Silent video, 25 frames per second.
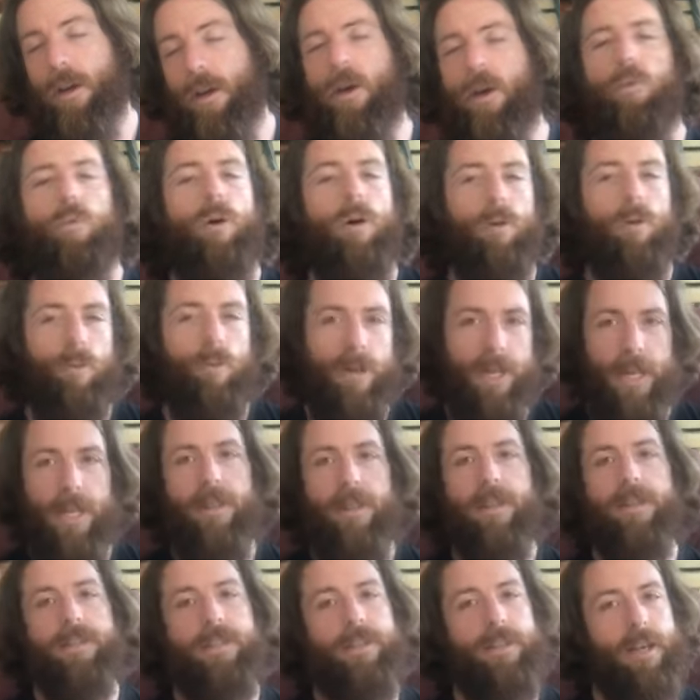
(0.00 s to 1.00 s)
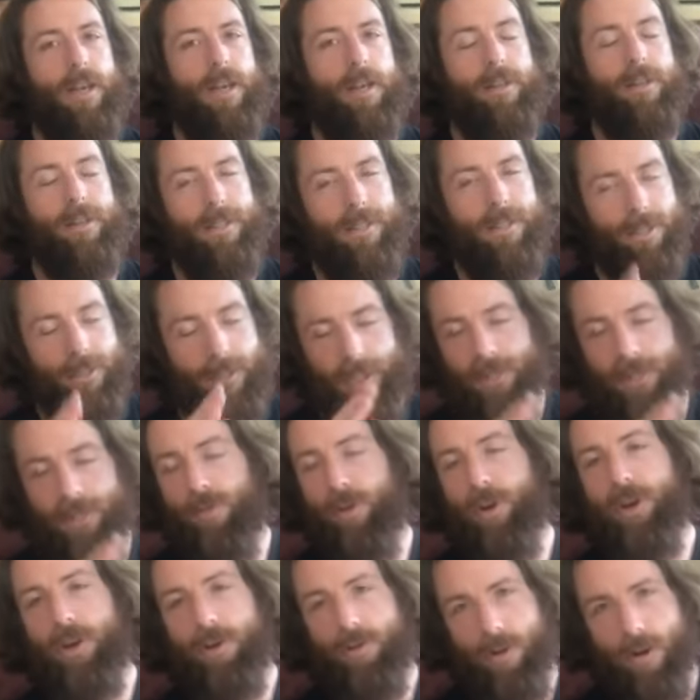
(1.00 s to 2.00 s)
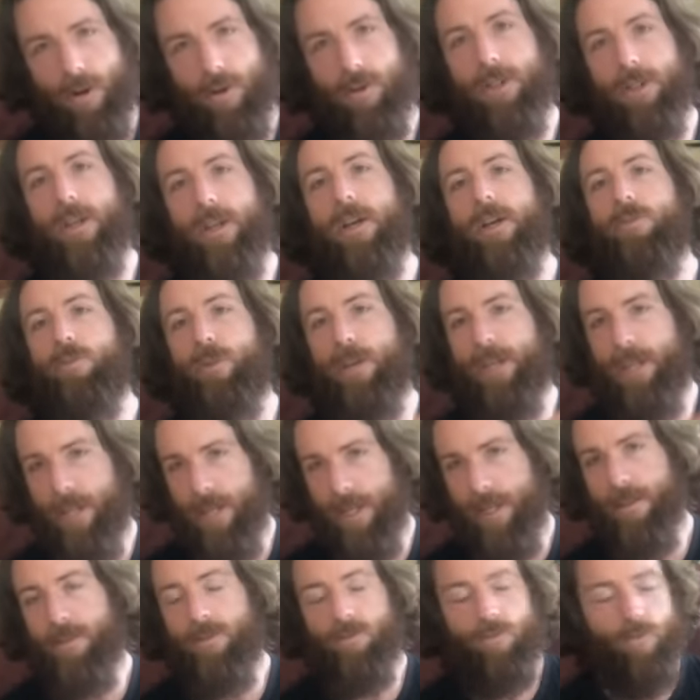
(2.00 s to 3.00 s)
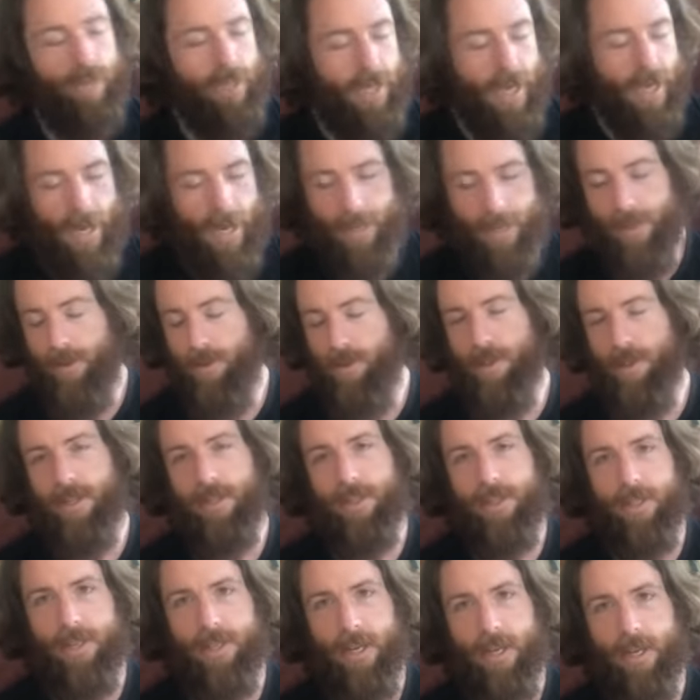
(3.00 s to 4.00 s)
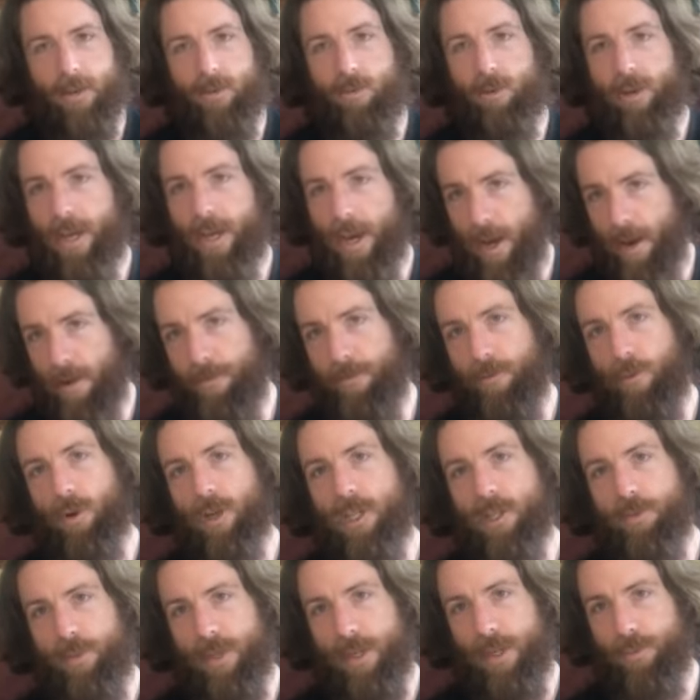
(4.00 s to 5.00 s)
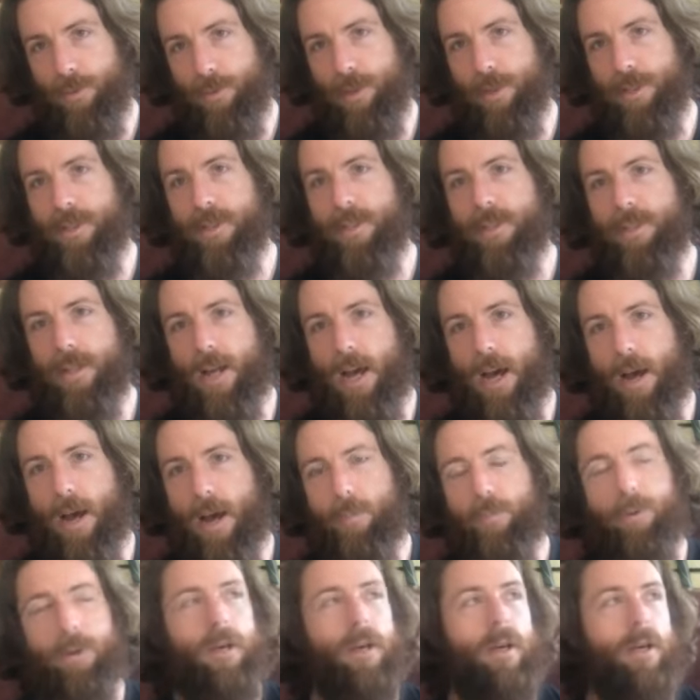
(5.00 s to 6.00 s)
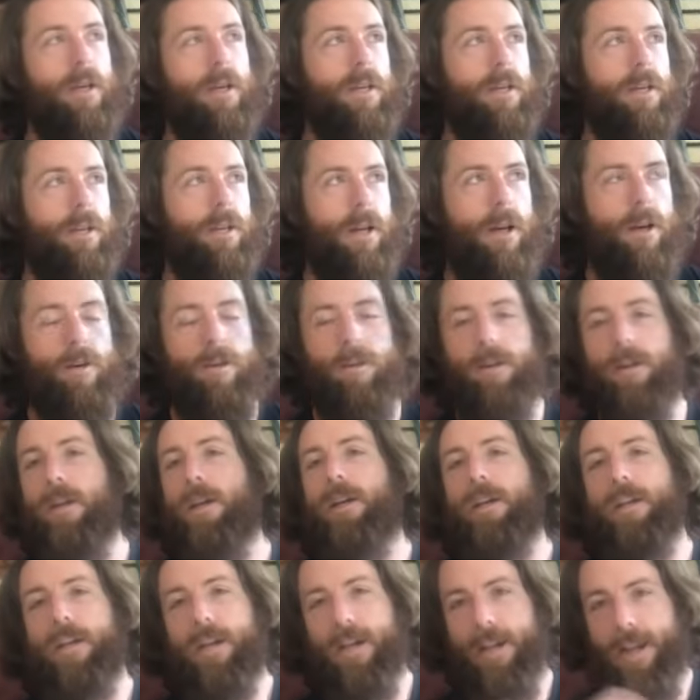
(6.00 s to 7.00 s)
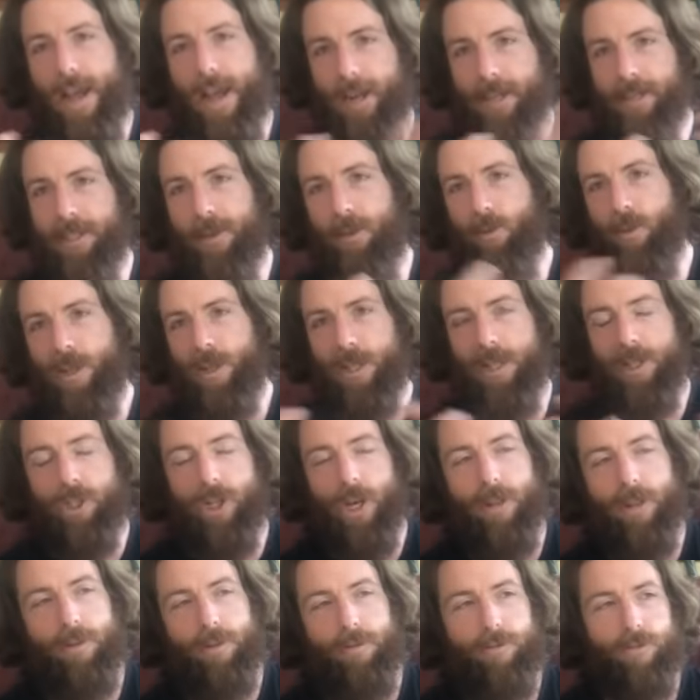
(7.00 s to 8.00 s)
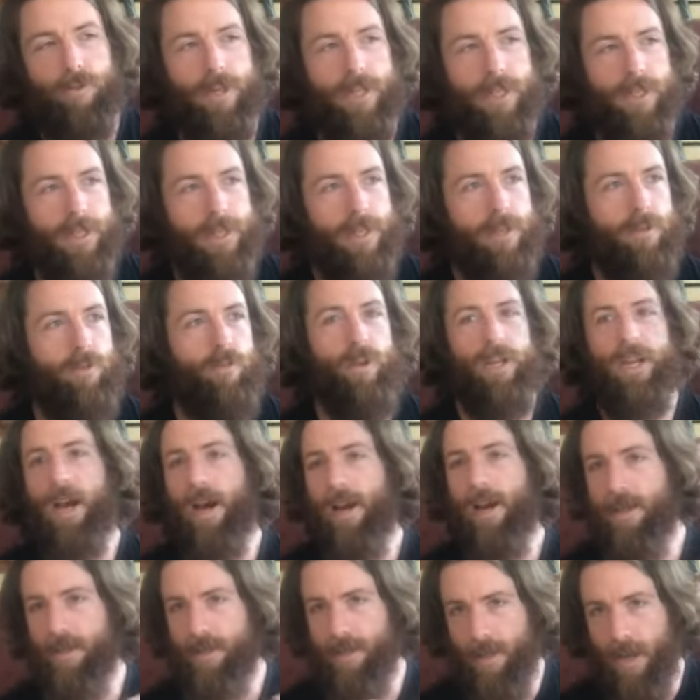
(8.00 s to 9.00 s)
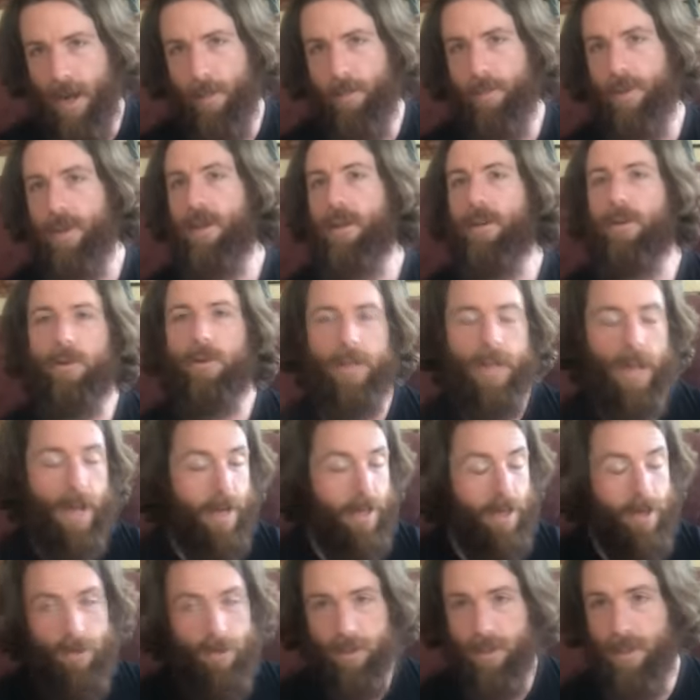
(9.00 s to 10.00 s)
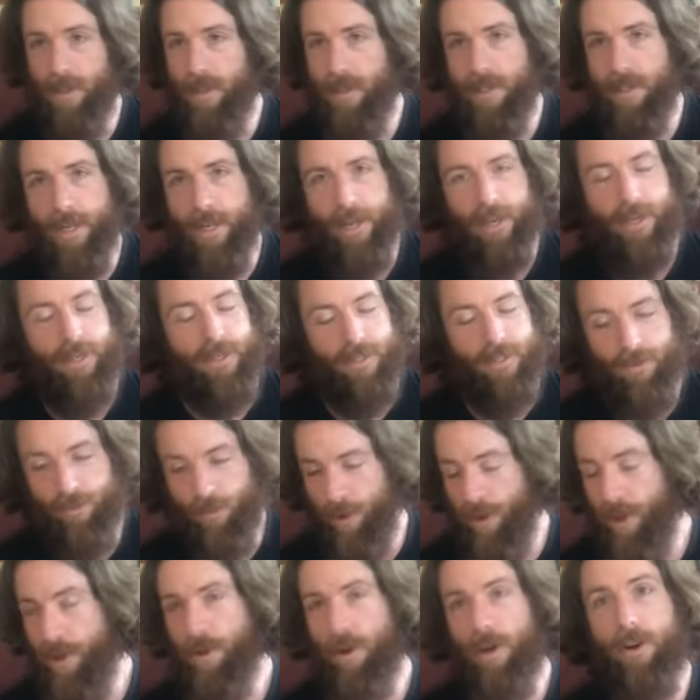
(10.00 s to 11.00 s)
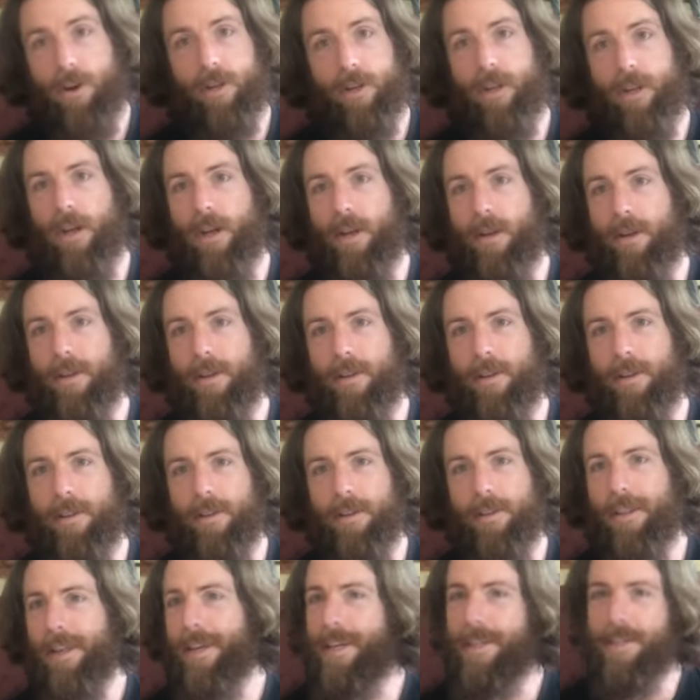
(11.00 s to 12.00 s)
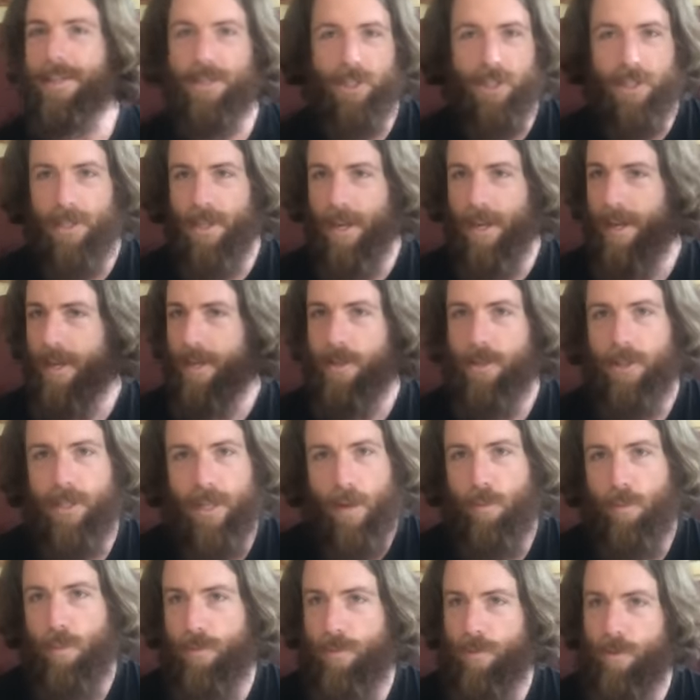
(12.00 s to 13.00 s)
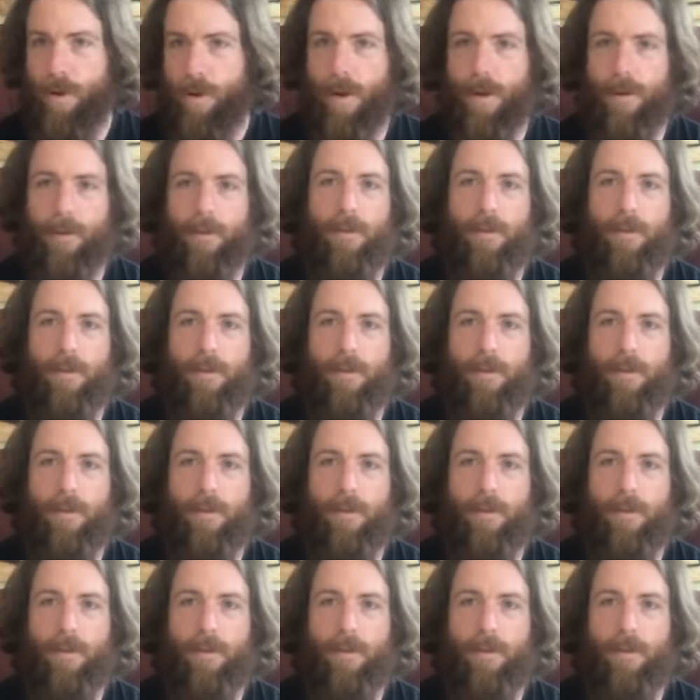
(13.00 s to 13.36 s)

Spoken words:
Well, we need the stick. Listen, it's for your own good. We got to use the stick. We got to force people to stop, you know, connecting with each other freely. We got to stop that. We got to use the stick. It's for your own good. Like, it's just like you said before.